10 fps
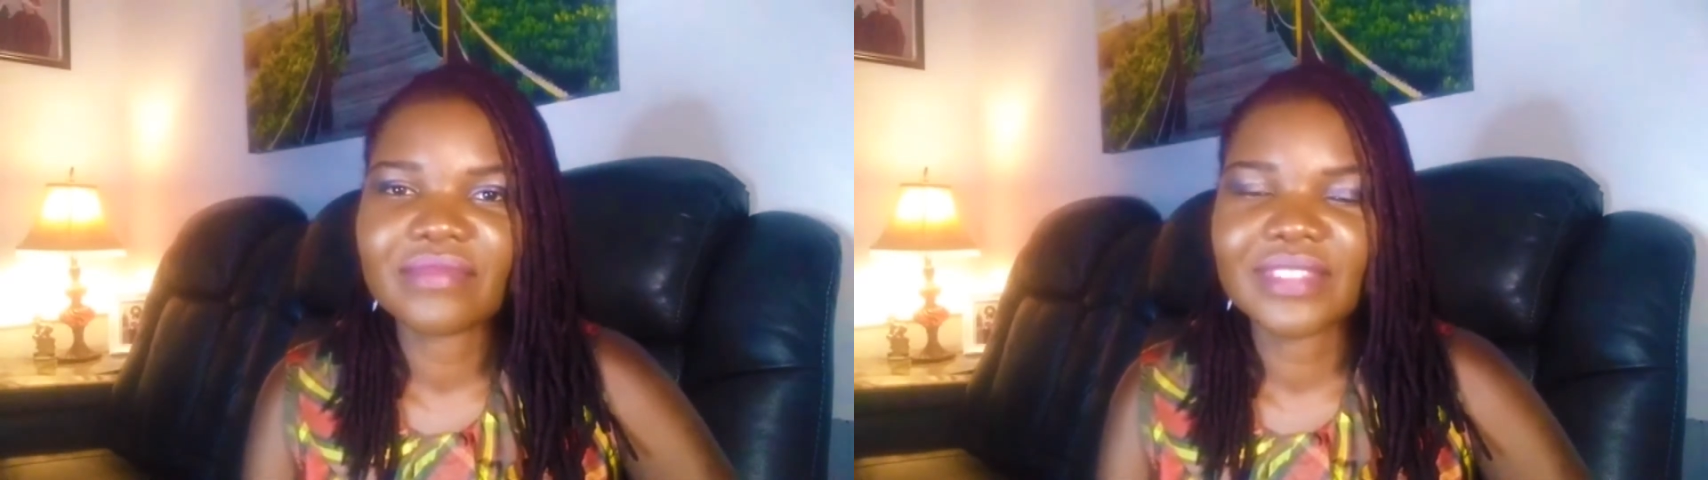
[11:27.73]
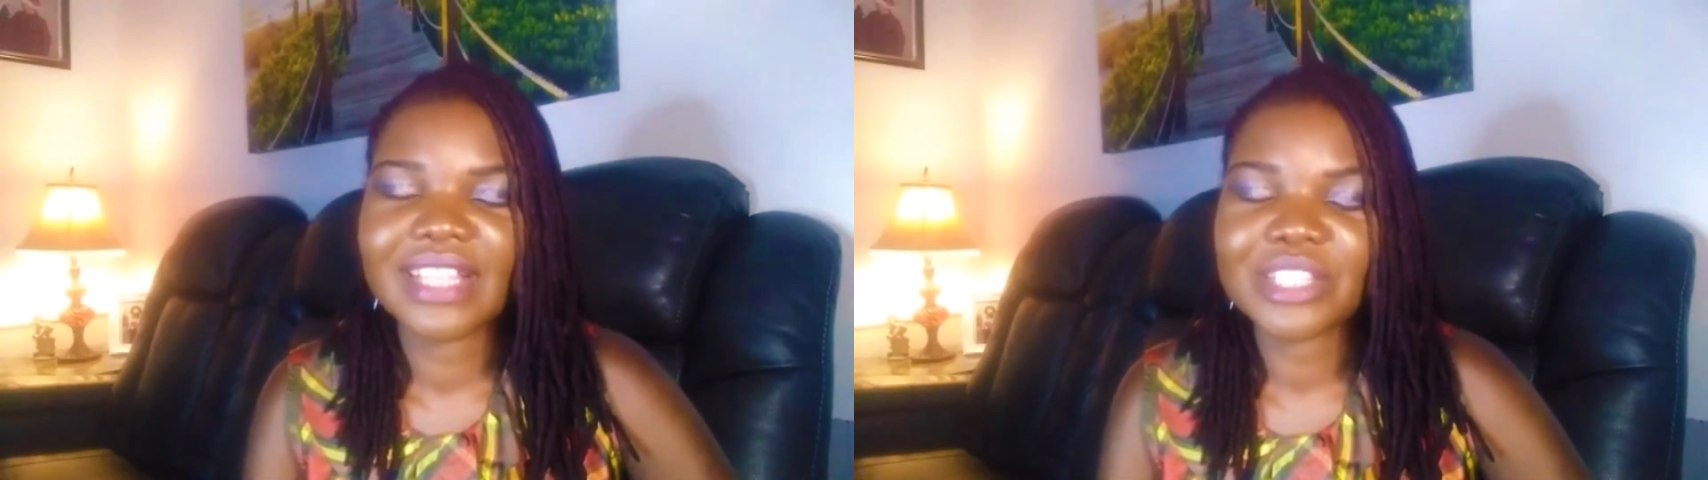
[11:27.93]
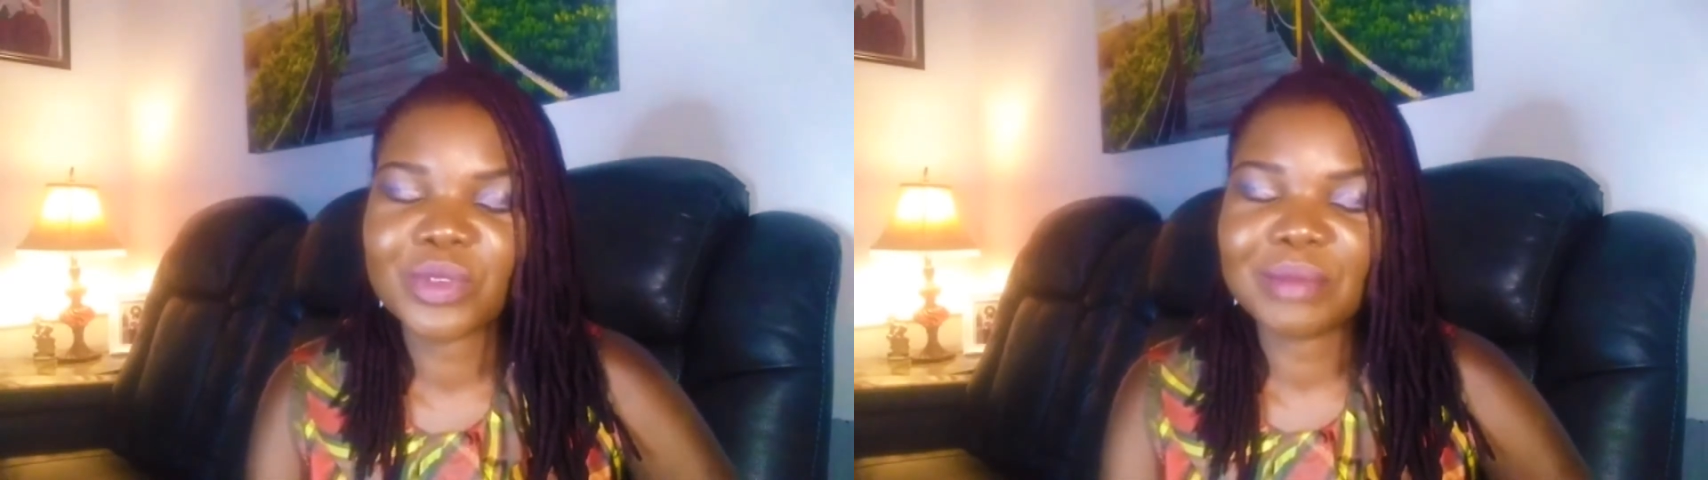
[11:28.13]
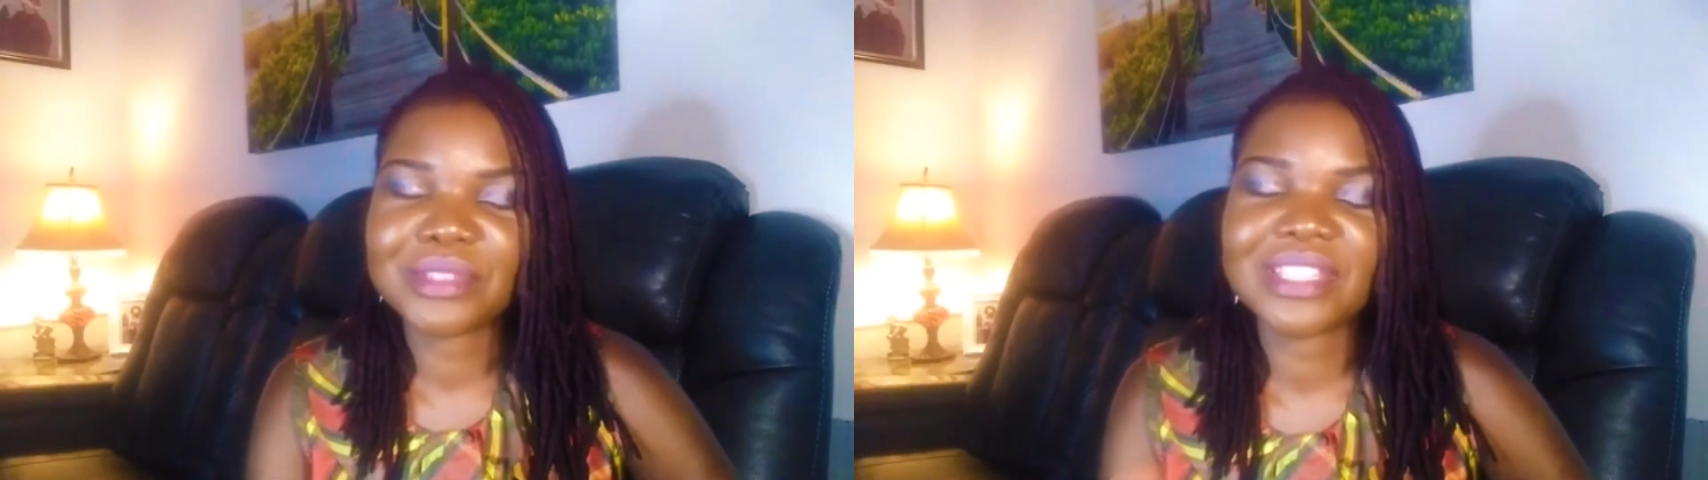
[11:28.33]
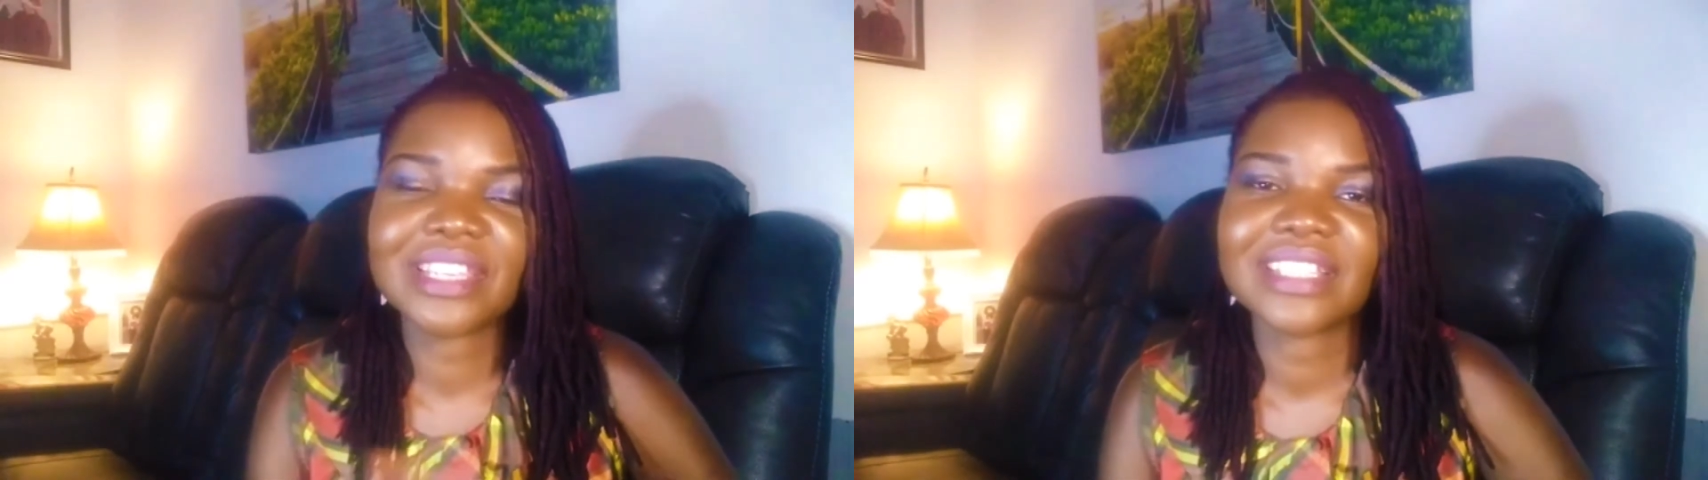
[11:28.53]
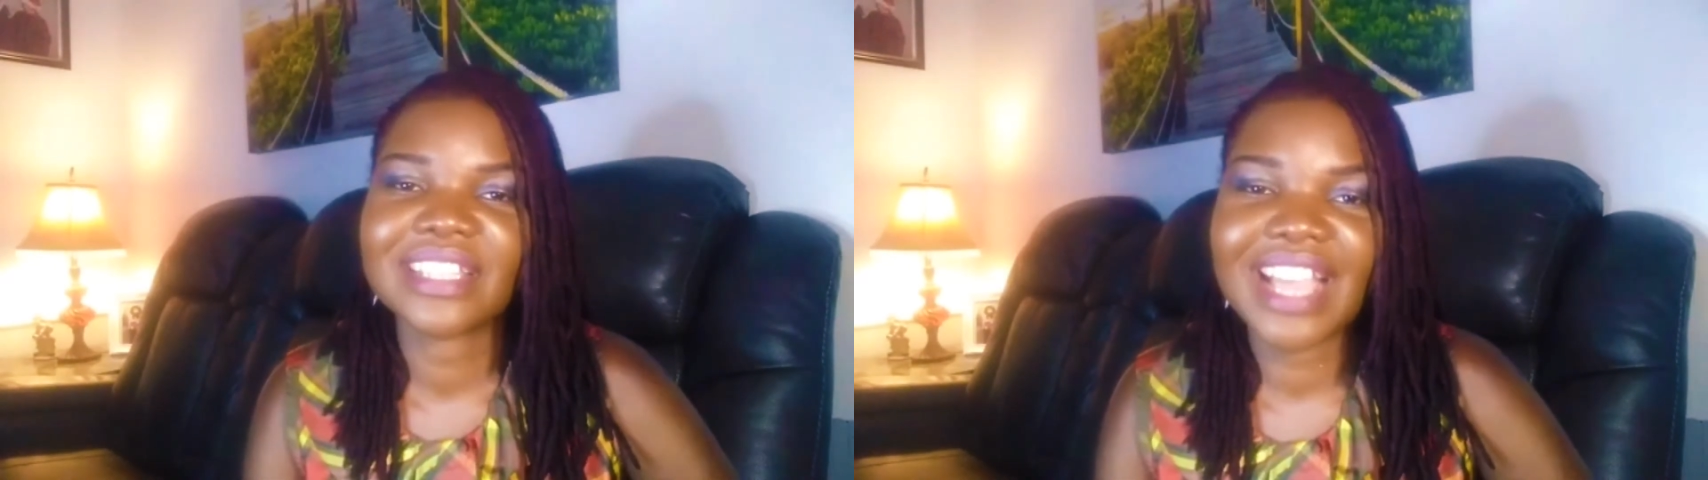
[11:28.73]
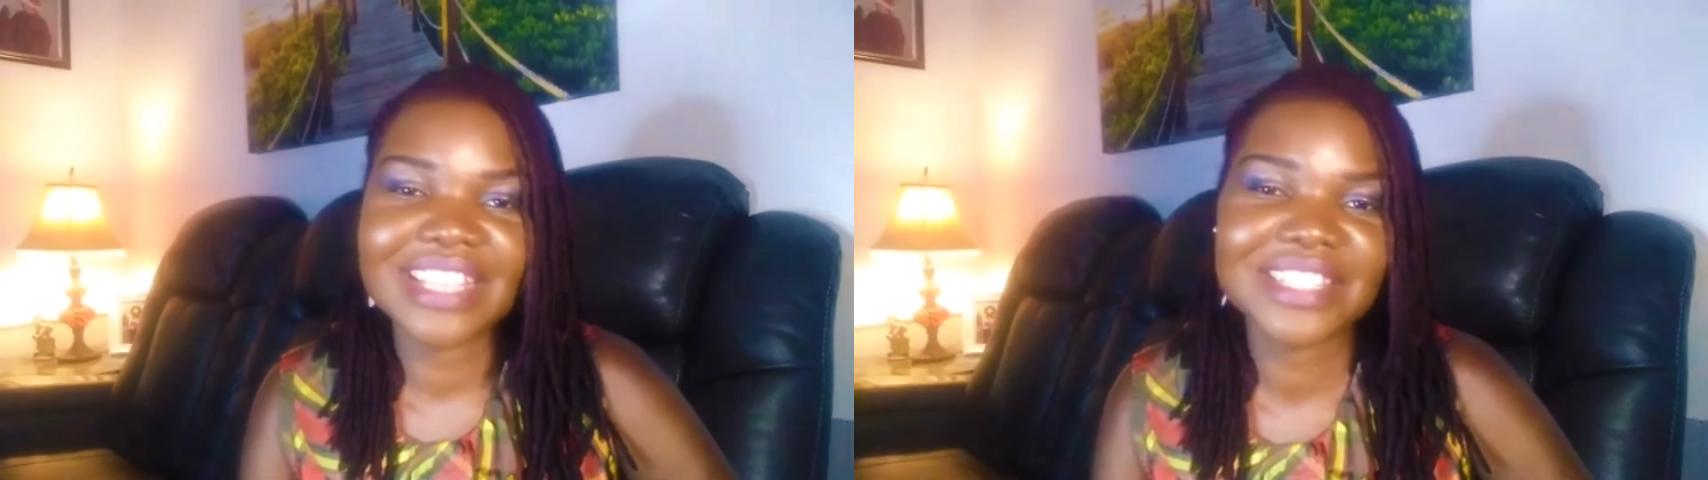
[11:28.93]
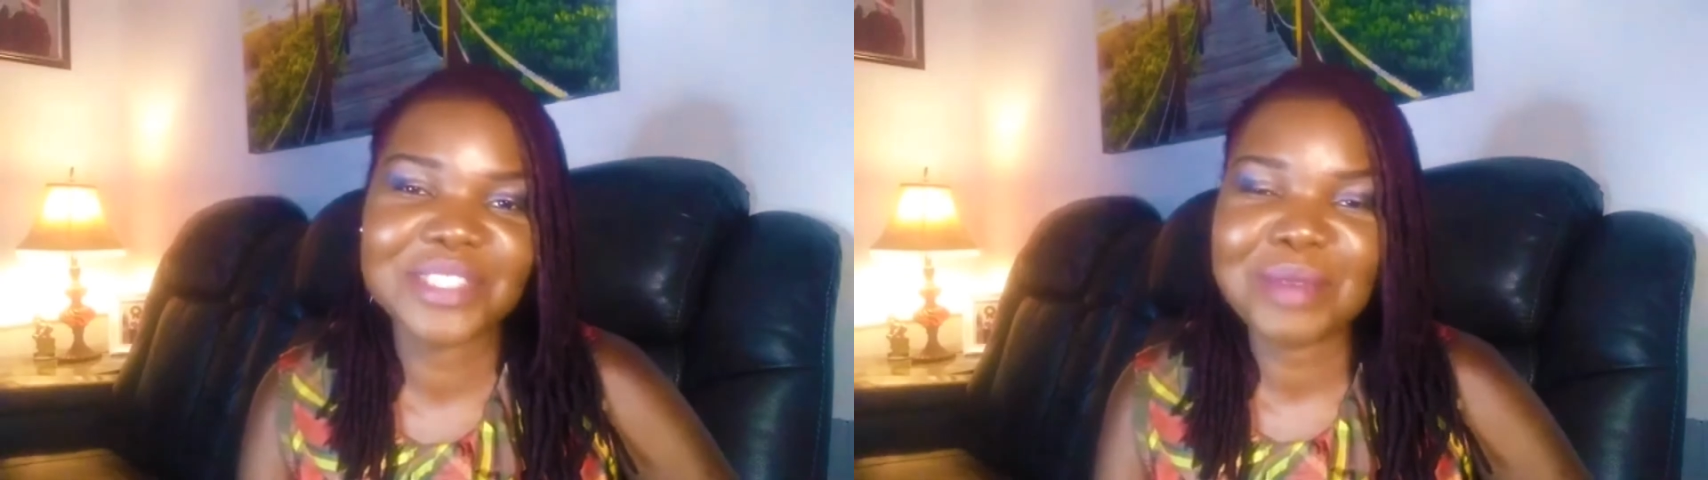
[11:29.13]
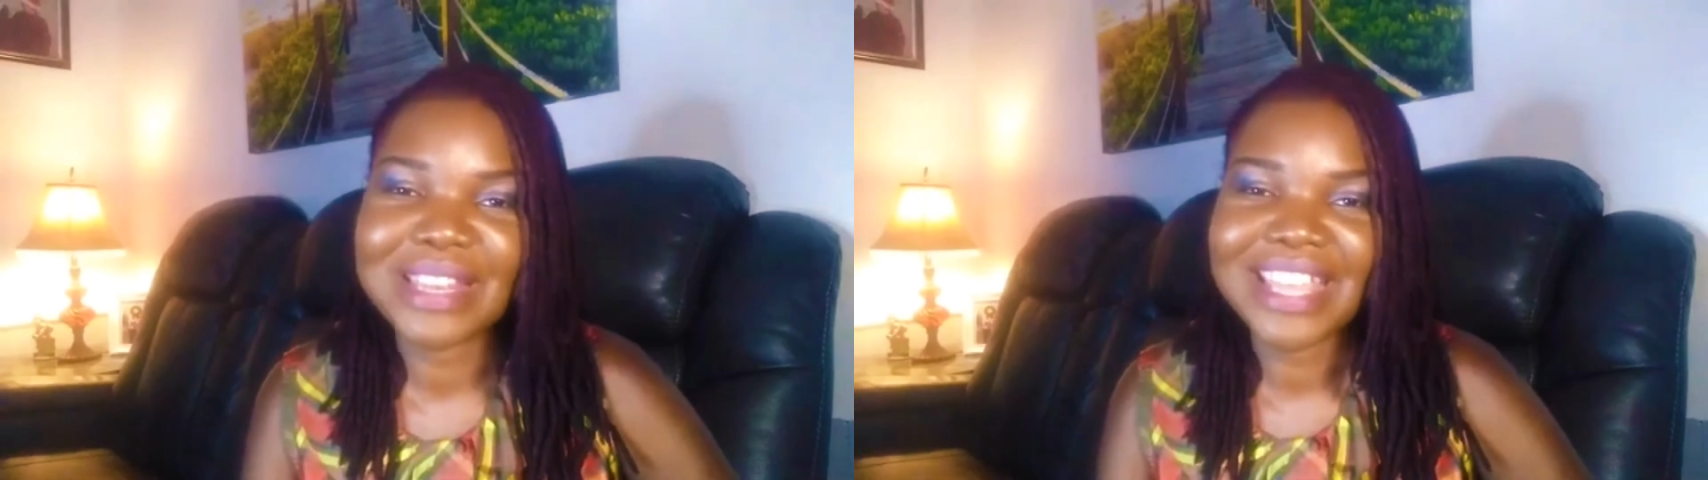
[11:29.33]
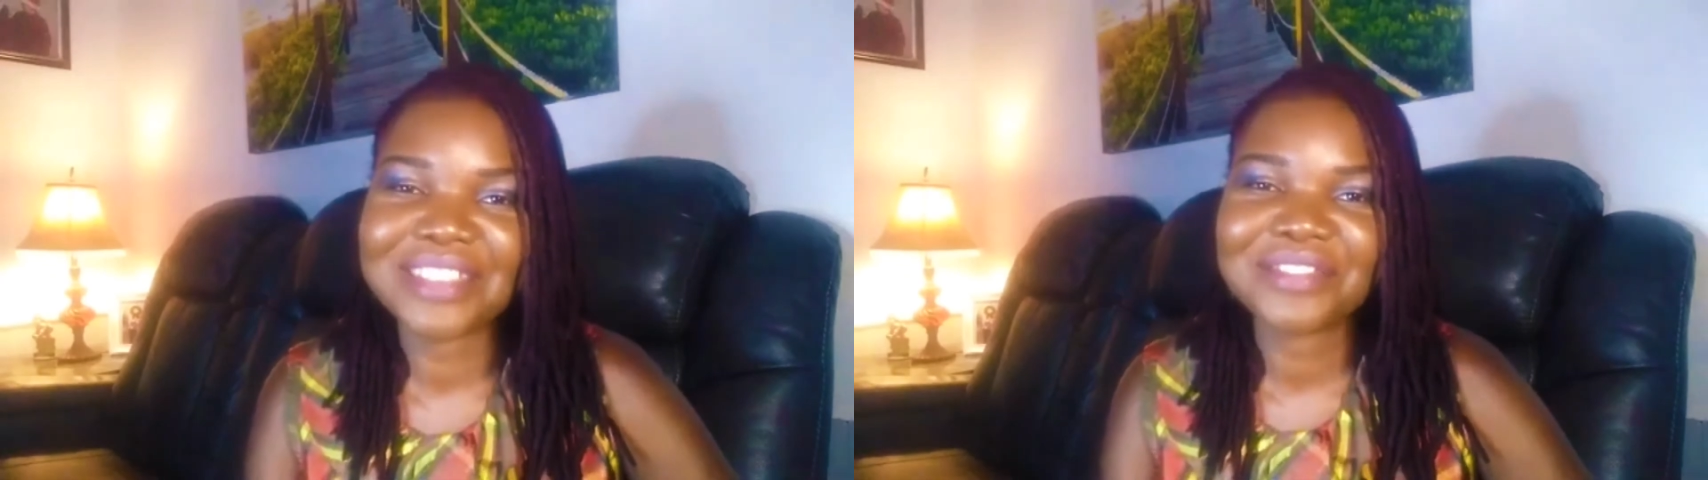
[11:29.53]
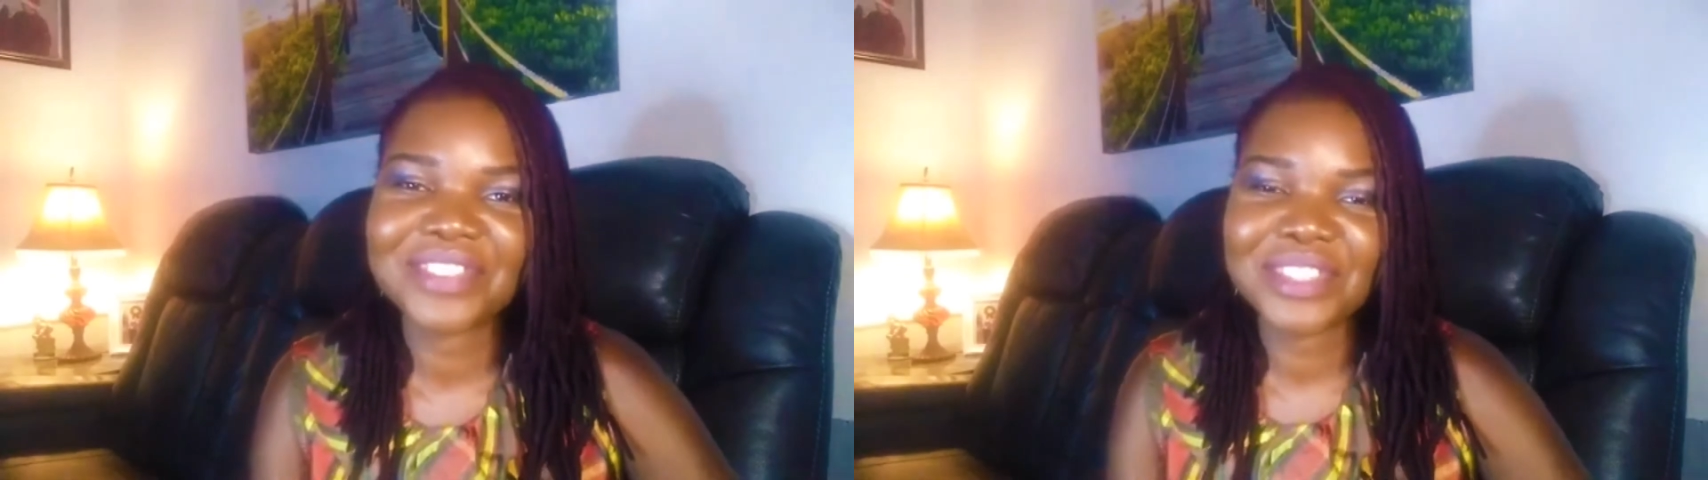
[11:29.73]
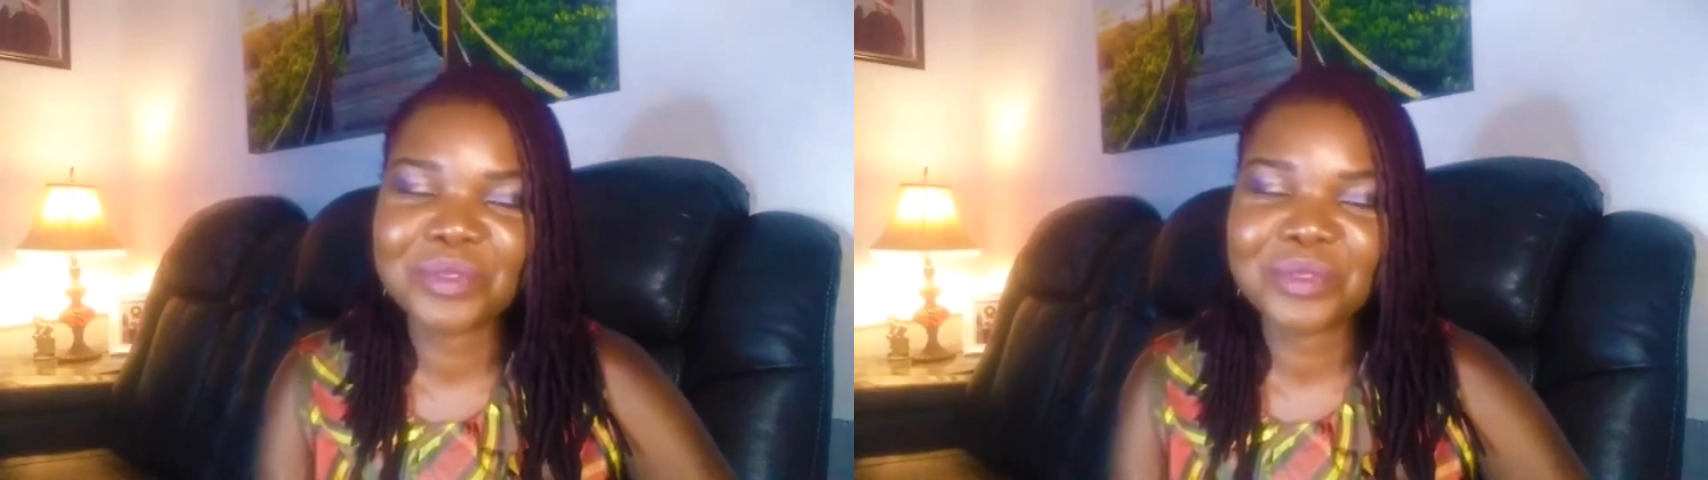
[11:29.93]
that's why I'm saying art is my life.